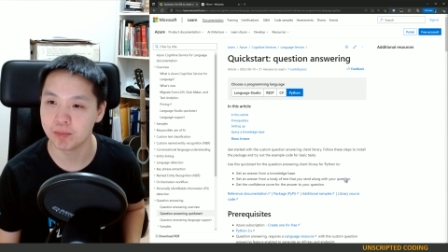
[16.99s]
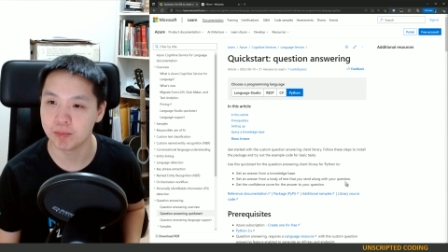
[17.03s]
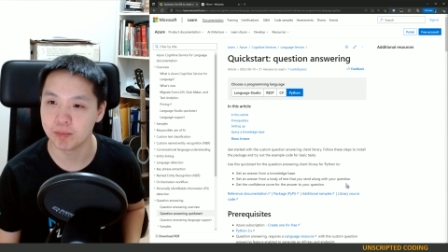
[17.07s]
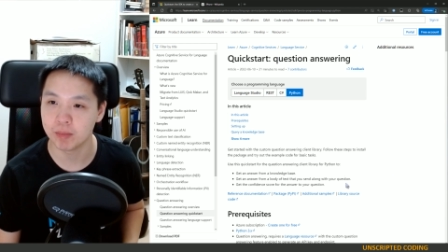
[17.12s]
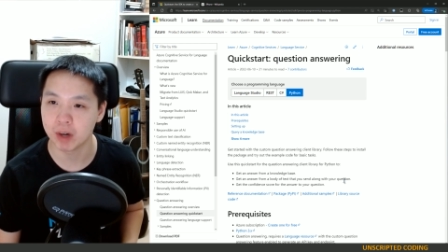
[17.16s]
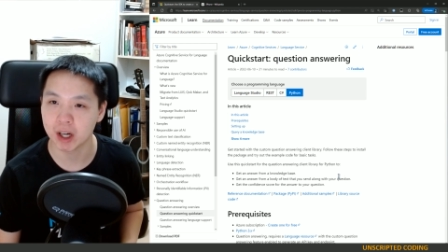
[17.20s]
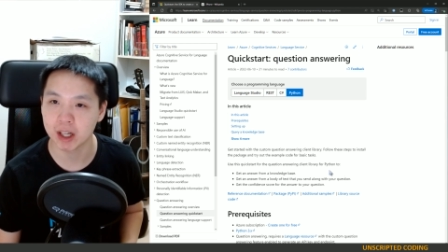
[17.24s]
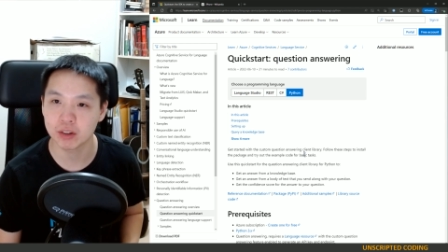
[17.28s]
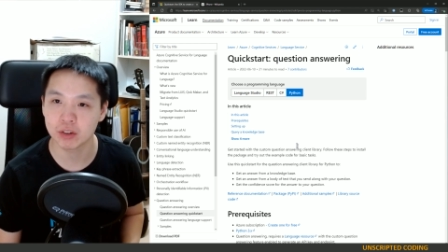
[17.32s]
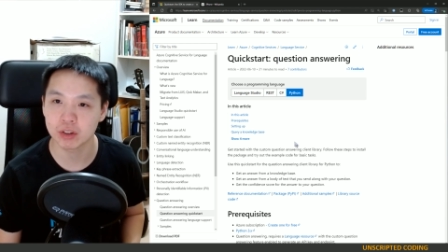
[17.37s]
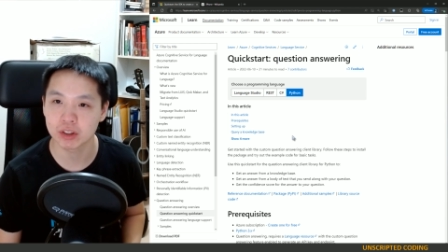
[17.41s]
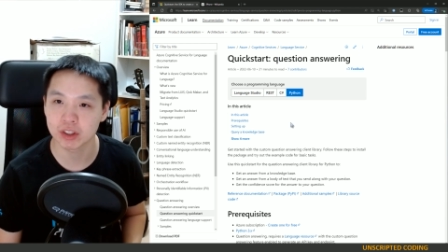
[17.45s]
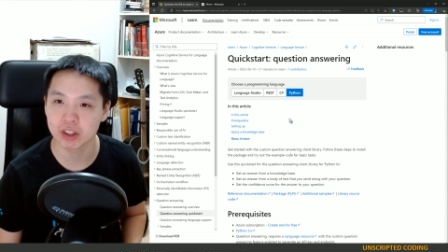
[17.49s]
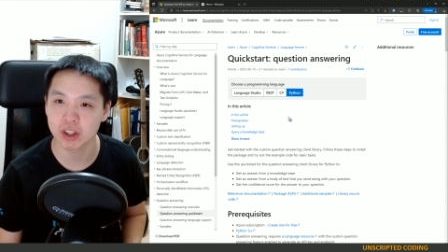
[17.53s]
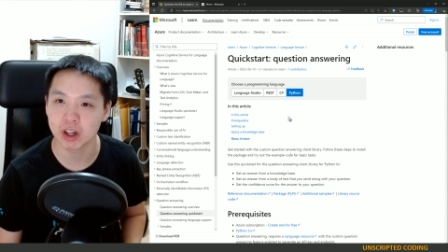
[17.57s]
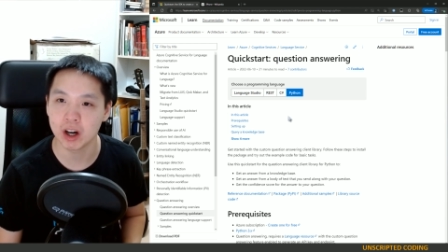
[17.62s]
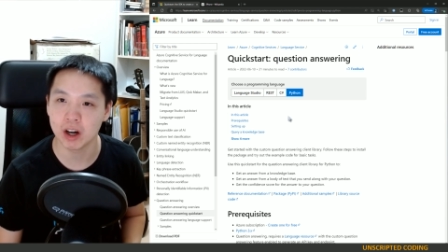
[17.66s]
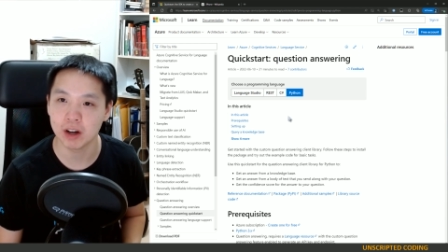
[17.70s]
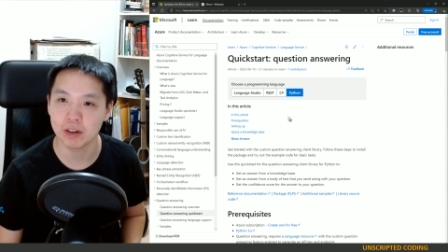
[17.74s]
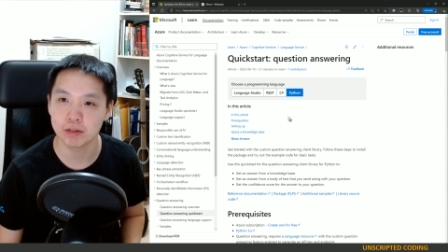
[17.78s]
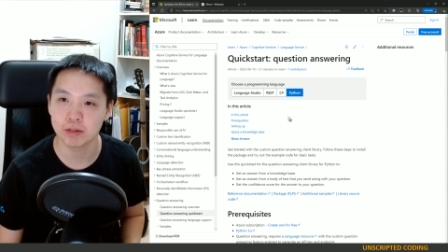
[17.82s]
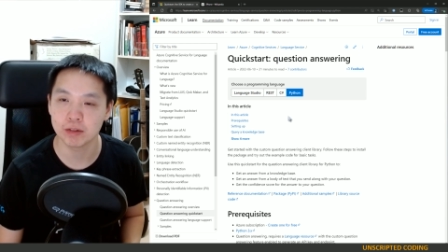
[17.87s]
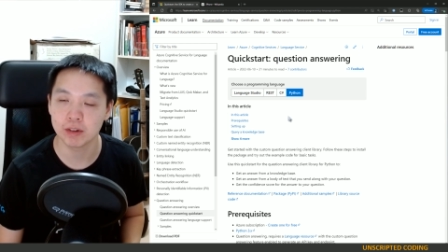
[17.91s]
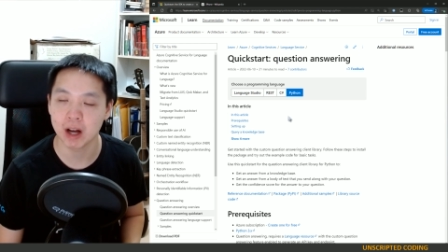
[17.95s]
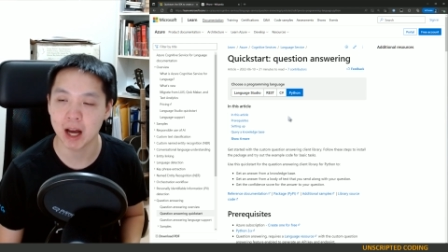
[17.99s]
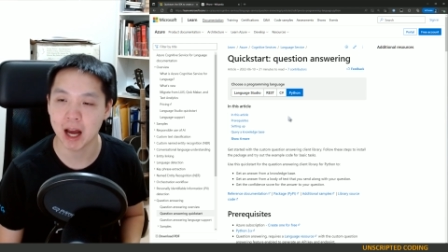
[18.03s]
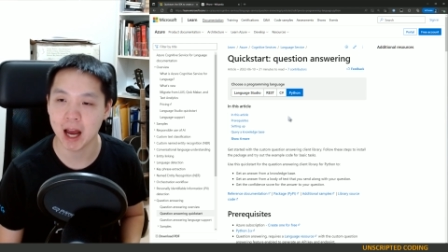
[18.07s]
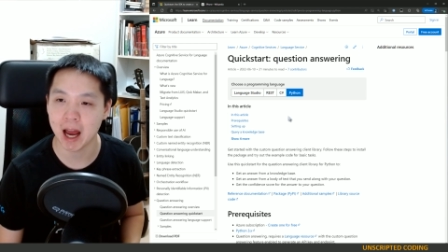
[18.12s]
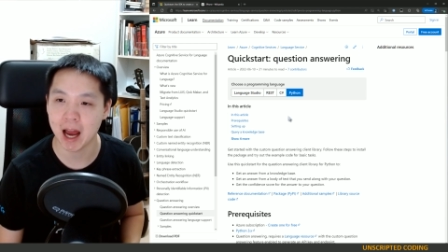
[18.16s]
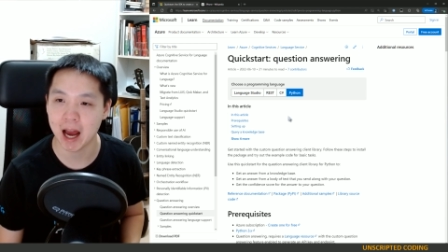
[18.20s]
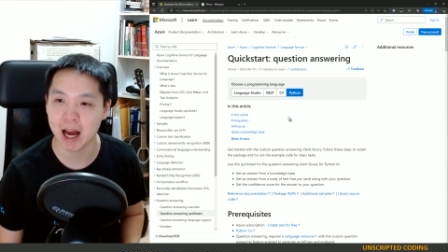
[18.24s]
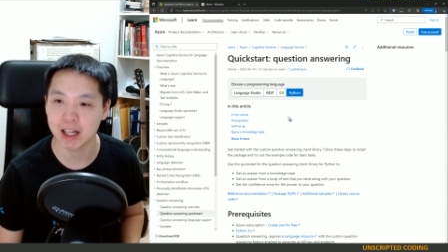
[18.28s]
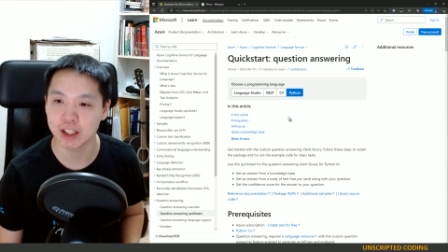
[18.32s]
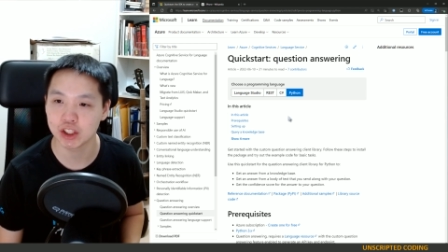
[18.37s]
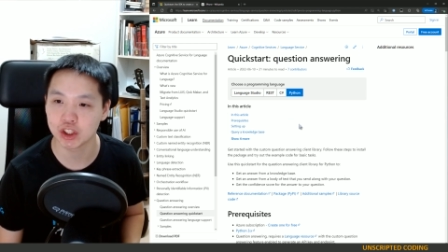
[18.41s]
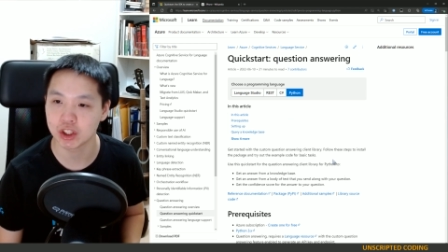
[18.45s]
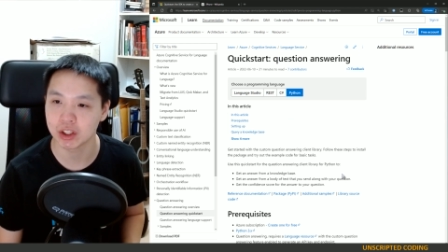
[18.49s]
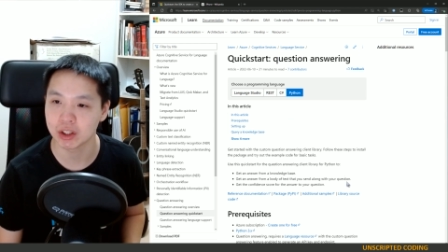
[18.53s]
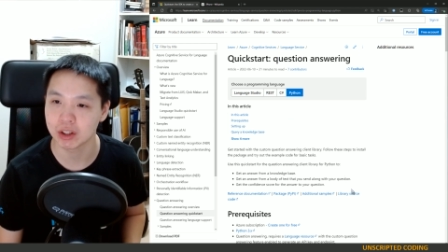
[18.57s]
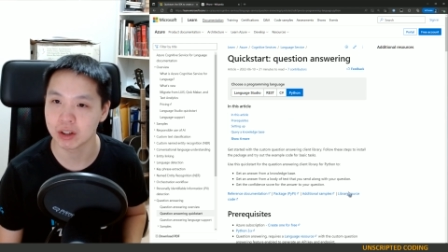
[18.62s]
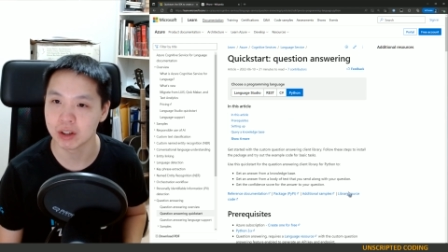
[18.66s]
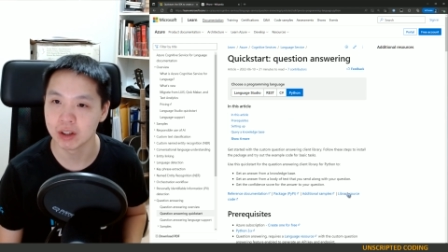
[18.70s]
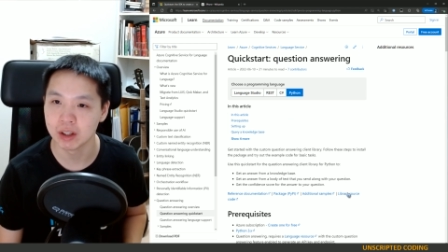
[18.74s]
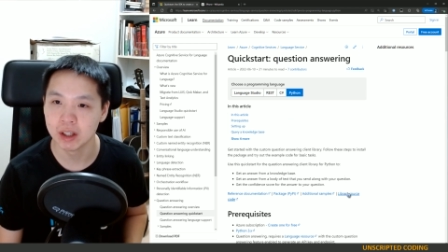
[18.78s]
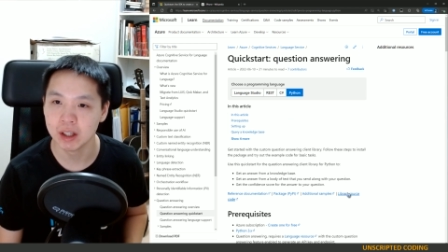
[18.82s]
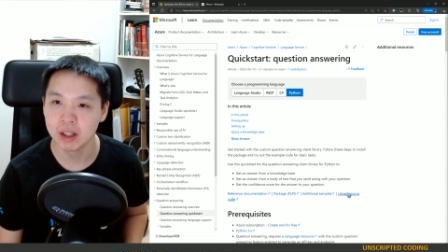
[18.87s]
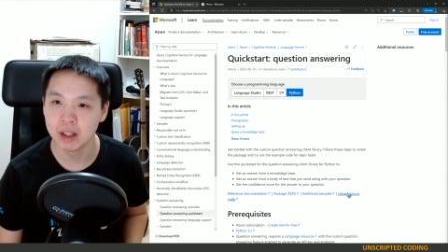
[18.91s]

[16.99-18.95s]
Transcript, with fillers: Microsoft Azure.